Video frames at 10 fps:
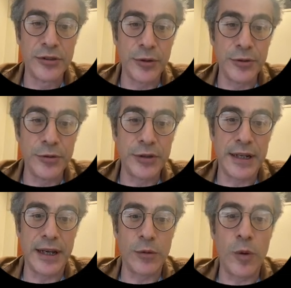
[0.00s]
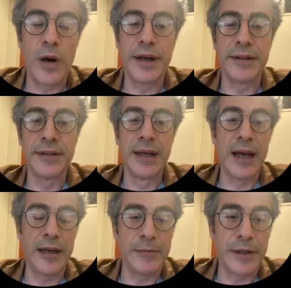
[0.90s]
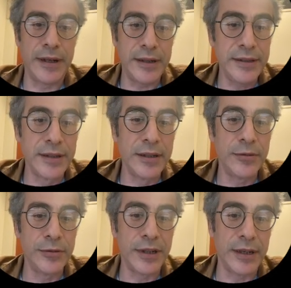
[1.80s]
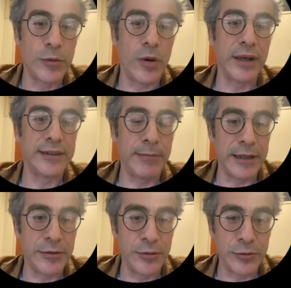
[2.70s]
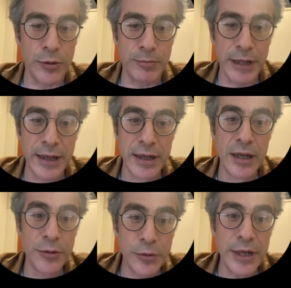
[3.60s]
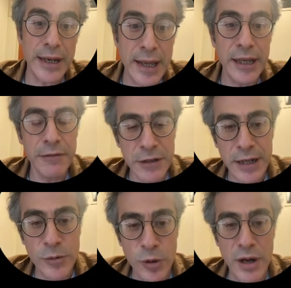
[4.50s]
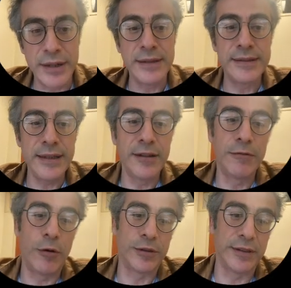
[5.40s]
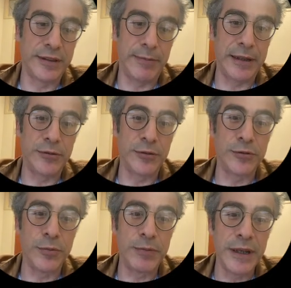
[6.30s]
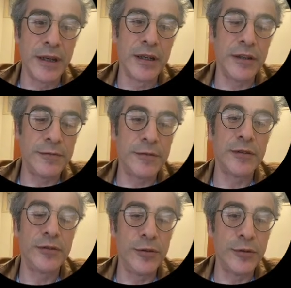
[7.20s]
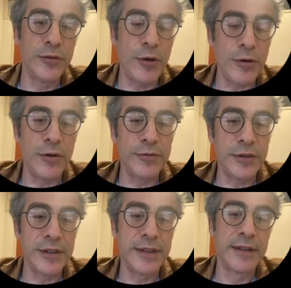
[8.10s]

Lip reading: So you can acquire MRI, you can acquire spectroscopy, you can even acquire single voxel spectroscopy if you turn off the